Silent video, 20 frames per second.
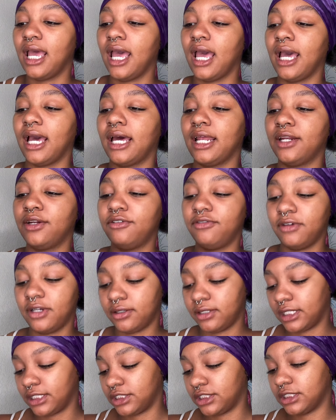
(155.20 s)
I got a new
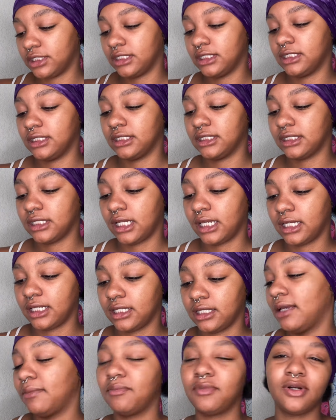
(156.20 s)
foundation. It's like
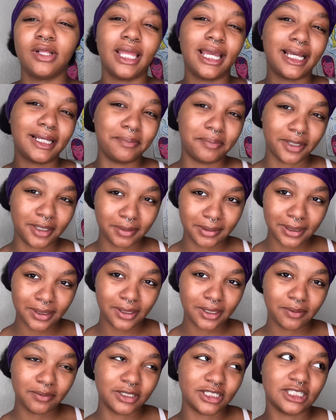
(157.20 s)
more like a BB
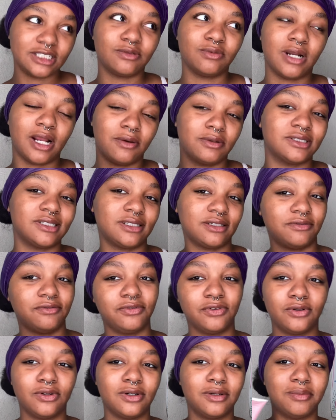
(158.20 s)
cream, which is what I was looking
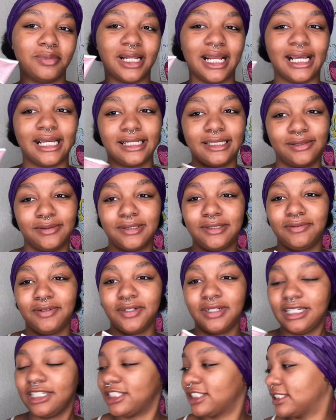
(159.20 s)
for, but I guess it was a
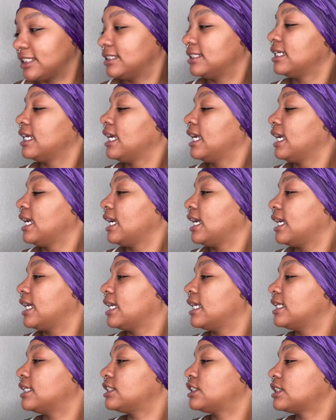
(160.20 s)
foundation.
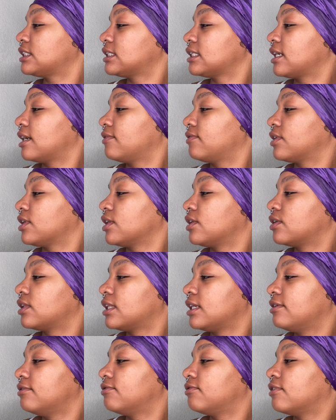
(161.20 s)
And it's just the CoverGirl
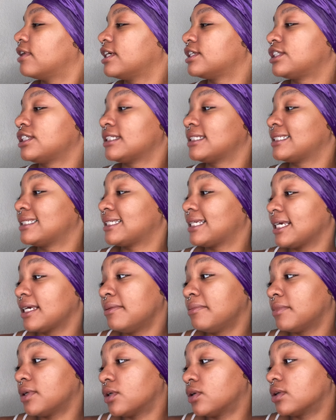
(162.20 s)
Clean Fresh
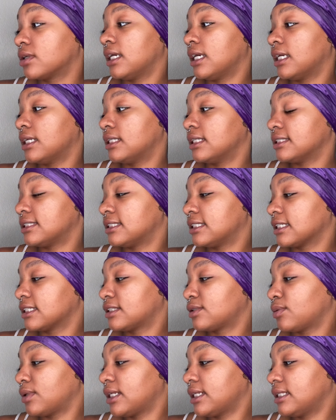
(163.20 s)
Skin Milk and
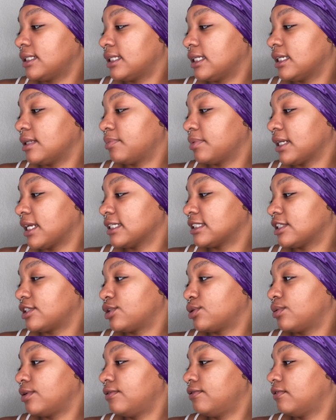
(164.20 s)
620 Deep and has a
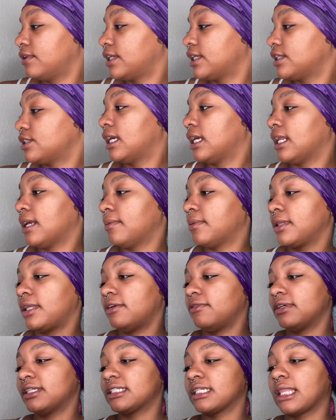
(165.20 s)
dewy finish. I believe
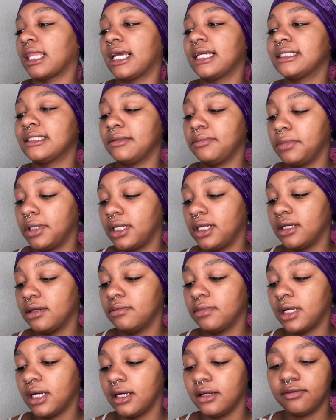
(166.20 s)
it's light to medium
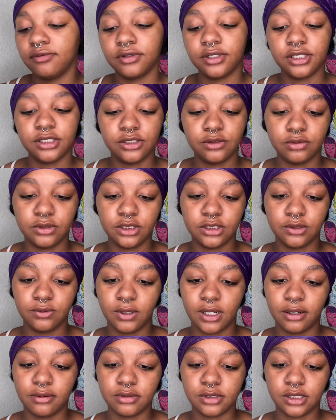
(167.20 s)
coverage, which is what
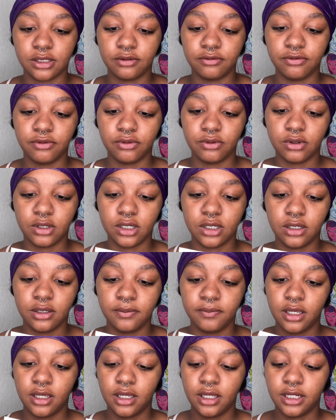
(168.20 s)
I was looking for.
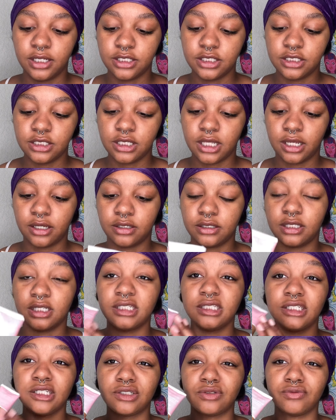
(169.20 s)
And it's just like,
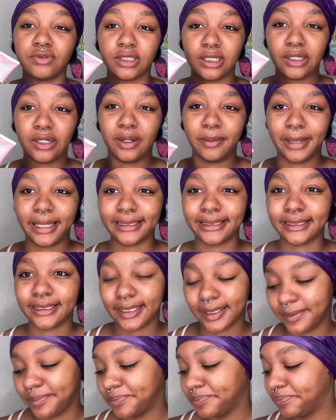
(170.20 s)
this looks really good on my
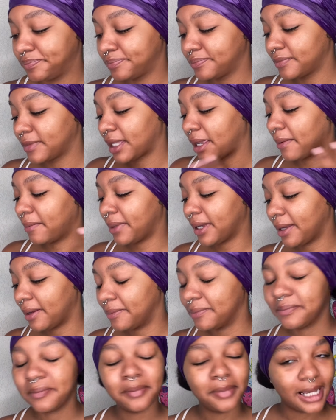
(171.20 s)
skin. But
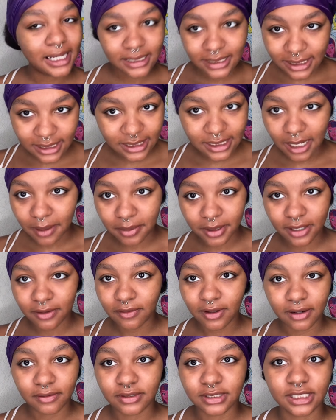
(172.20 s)
back to the topic of
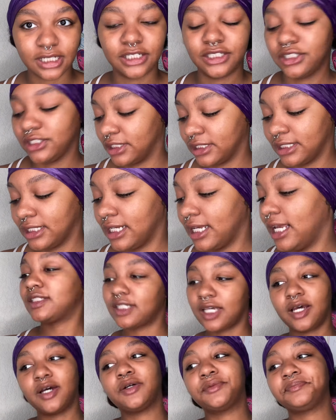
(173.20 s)
conversation.
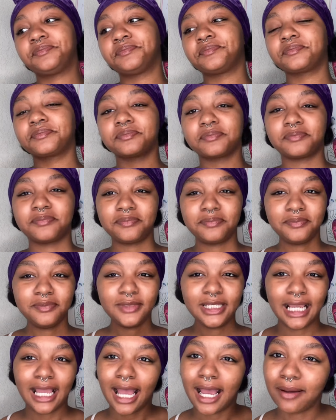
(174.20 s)
So
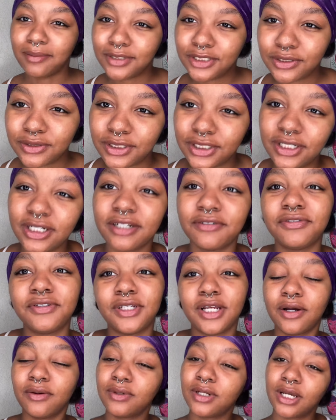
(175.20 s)
I'm a junior. If you
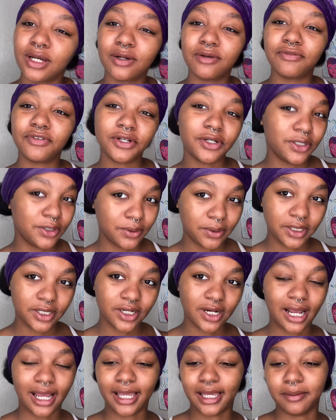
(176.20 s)
don't know, if you're new here,
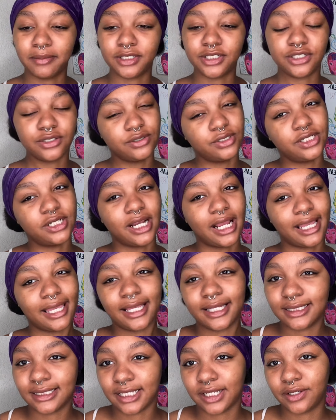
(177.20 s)
I am a junior at
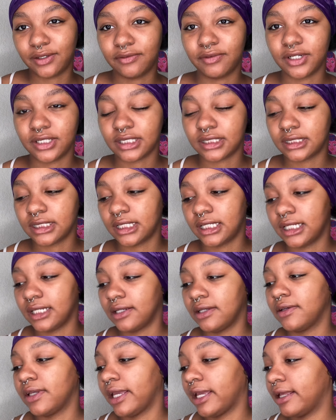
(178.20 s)
Kent State
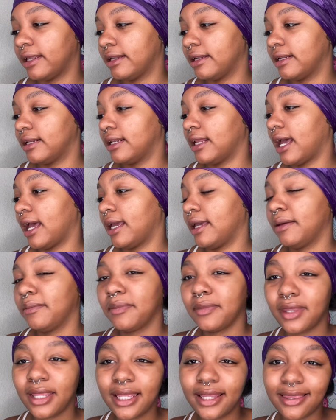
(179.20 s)
University and I am
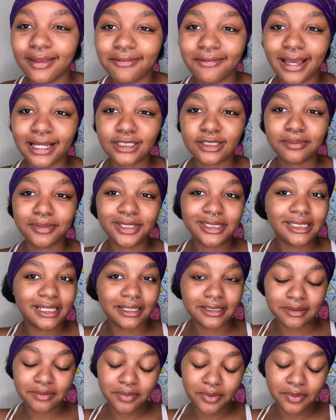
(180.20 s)
in the fashion merchandising